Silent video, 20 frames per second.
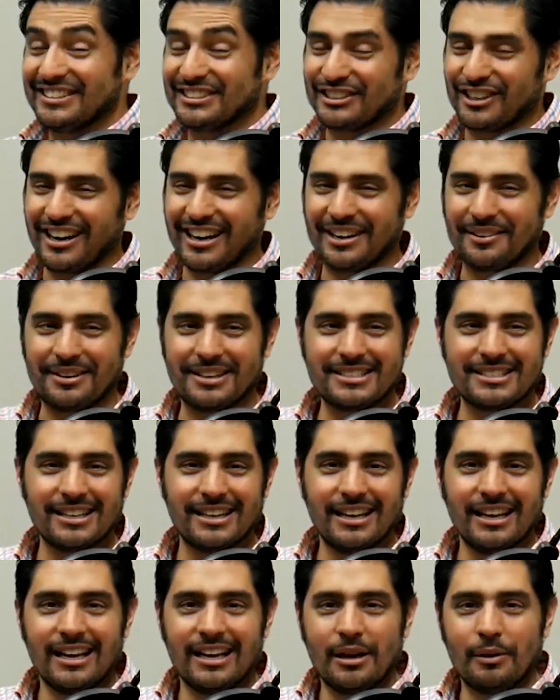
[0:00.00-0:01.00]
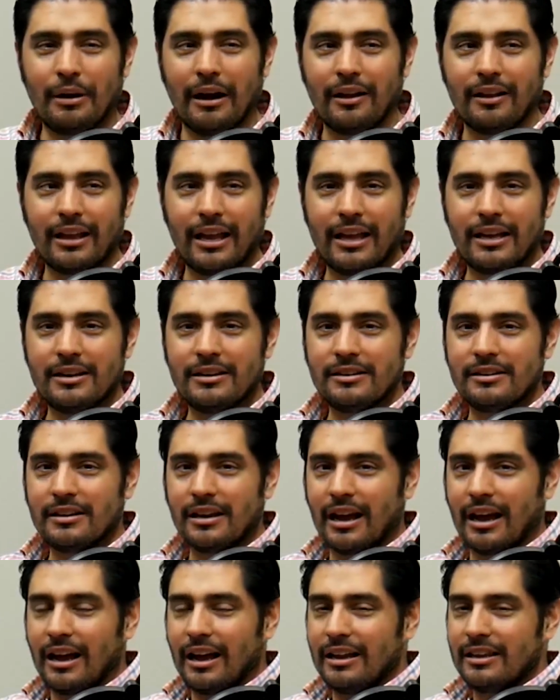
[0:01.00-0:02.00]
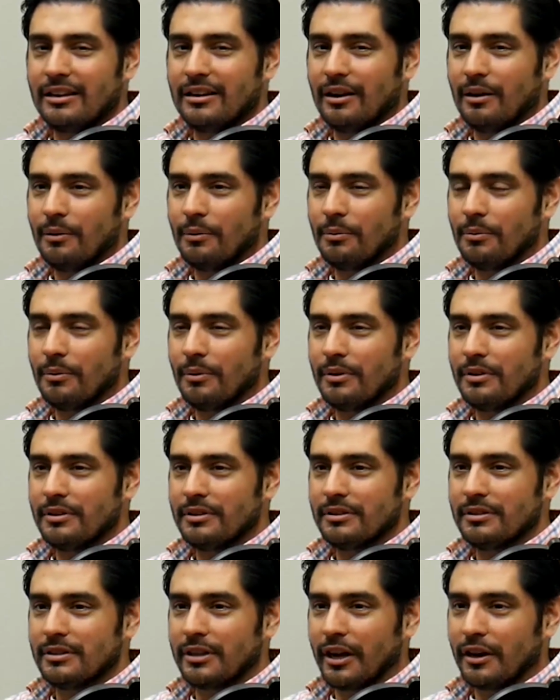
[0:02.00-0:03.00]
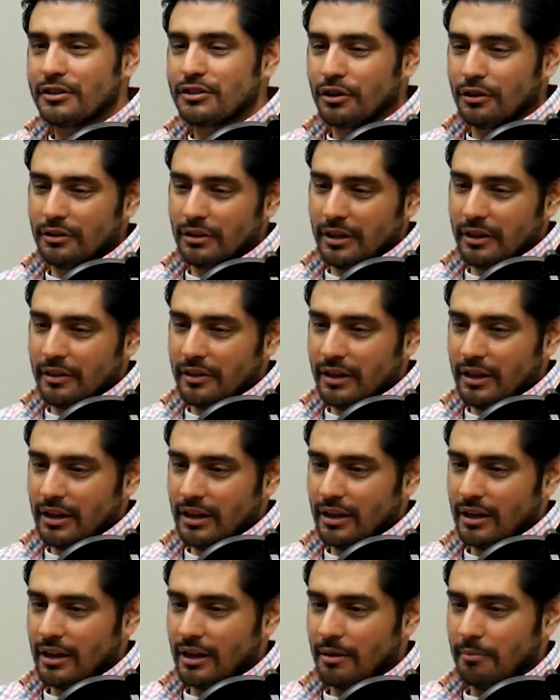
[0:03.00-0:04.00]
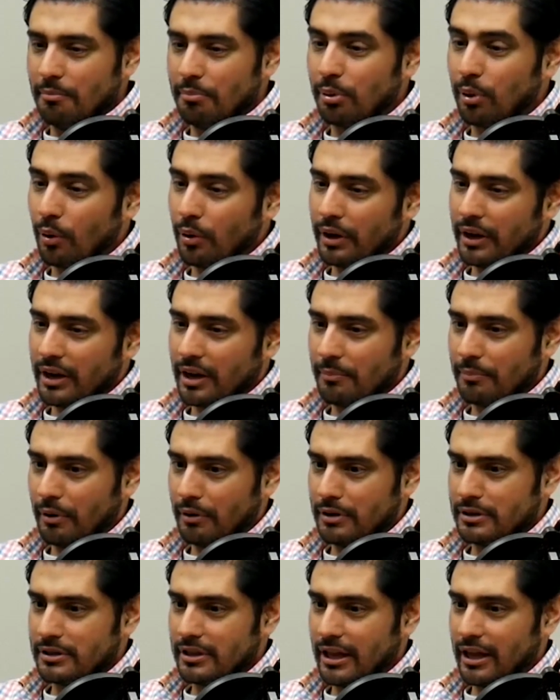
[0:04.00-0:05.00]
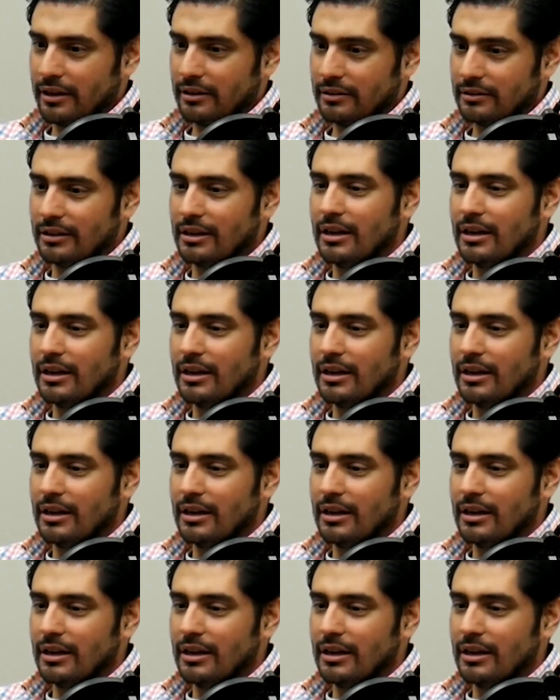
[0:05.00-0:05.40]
try anyways. Well, and there's certainly the employee component to that,